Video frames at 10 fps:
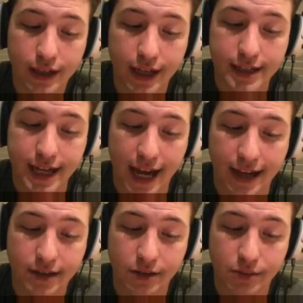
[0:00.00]

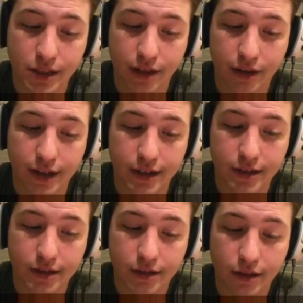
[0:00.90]
attack some
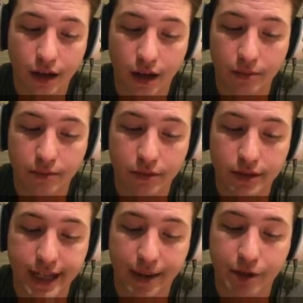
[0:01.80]
serious
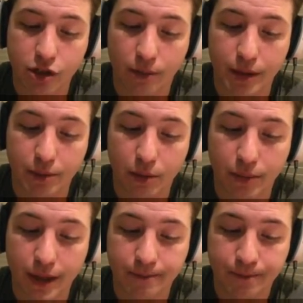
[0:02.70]
damage on people.
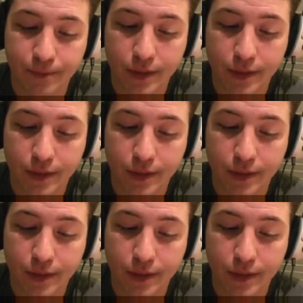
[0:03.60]
But